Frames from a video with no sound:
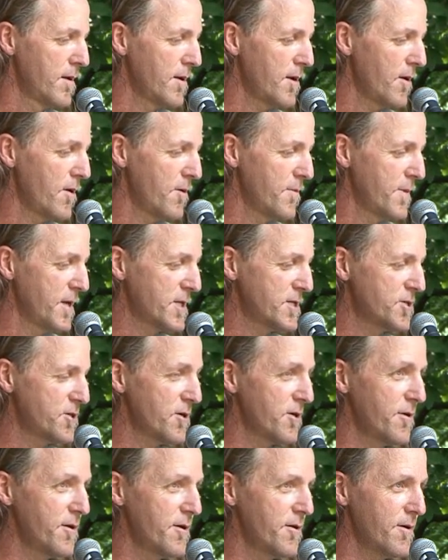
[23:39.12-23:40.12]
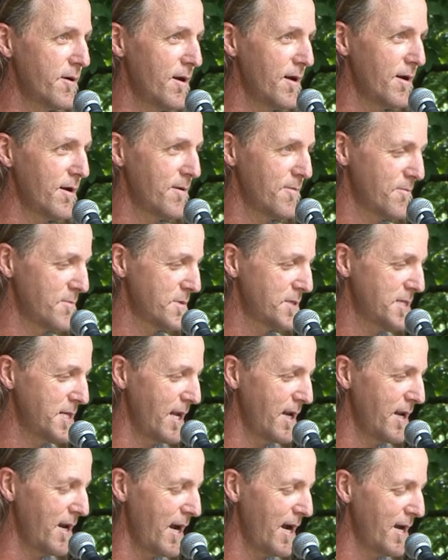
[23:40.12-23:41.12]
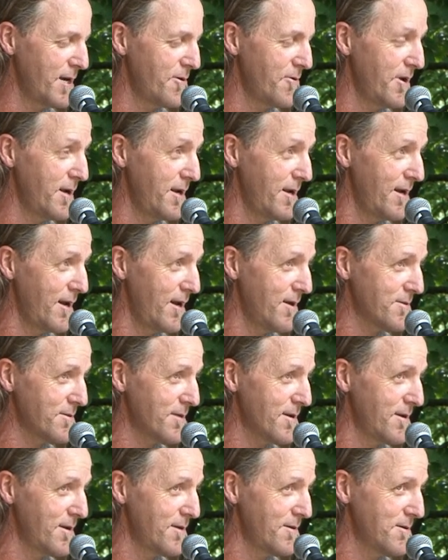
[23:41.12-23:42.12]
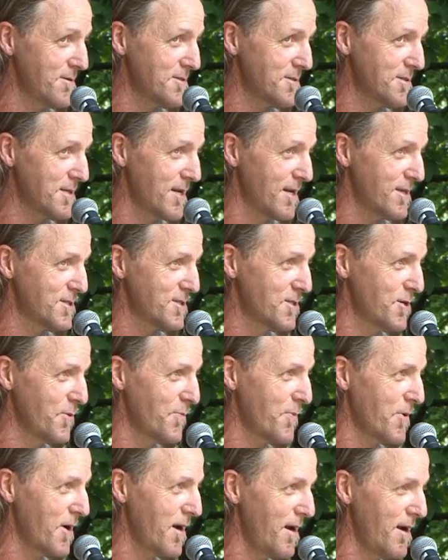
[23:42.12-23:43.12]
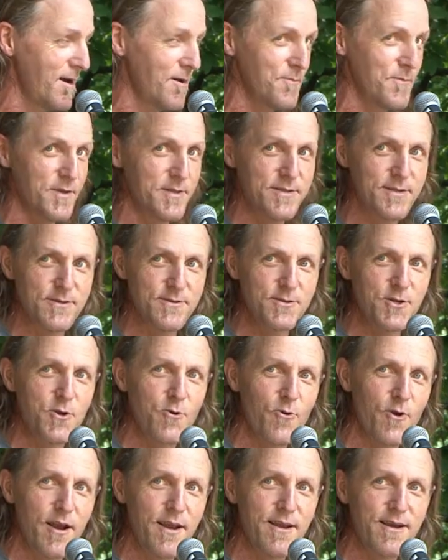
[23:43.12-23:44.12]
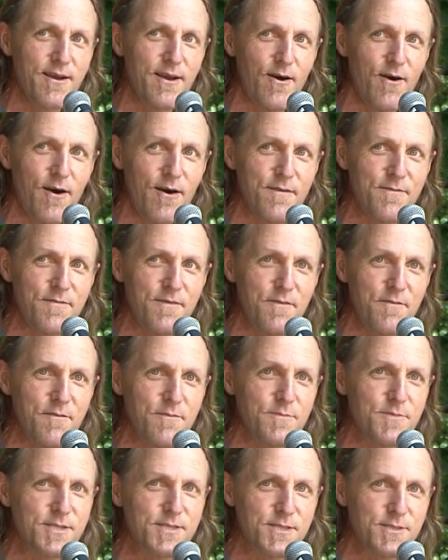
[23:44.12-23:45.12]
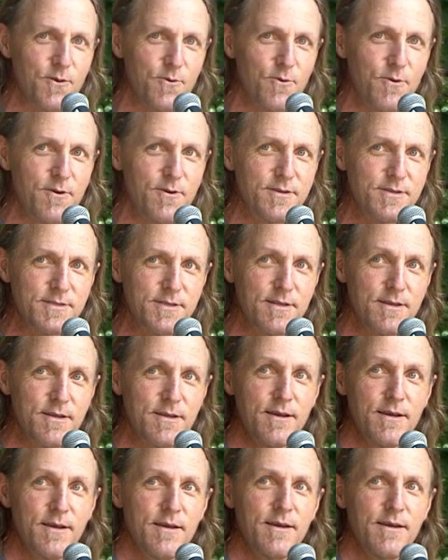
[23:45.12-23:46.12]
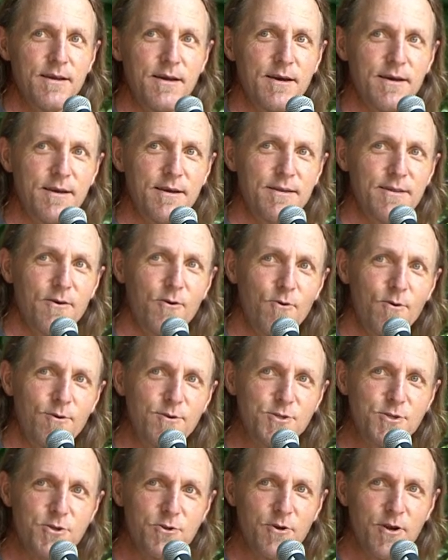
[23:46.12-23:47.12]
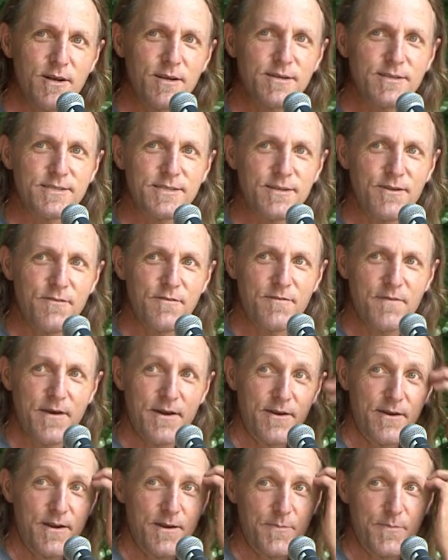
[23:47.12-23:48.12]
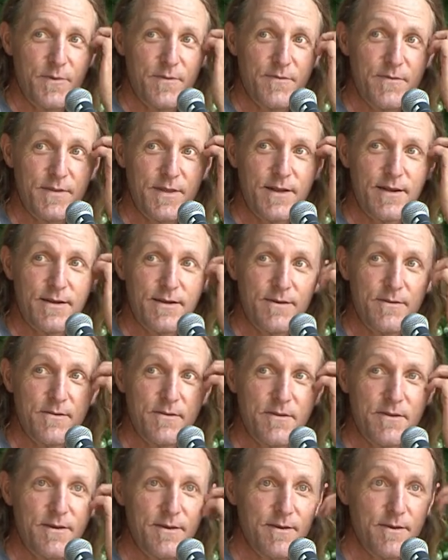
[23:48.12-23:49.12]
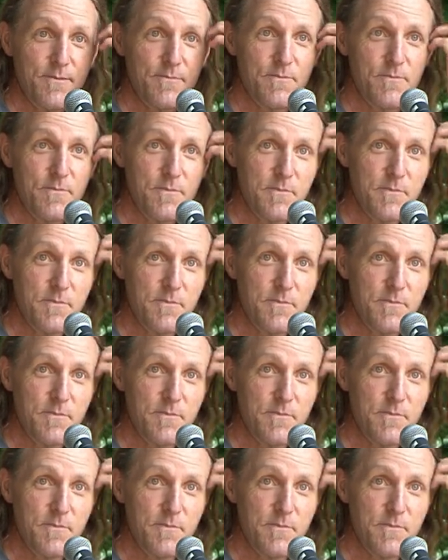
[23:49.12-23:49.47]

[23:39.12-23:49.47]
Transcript: y'all make sure you're uh, staying hydrated out there. It's not super hot, but there's great coffee from the source. Uh, the orange truck is still fired up over there. Uh,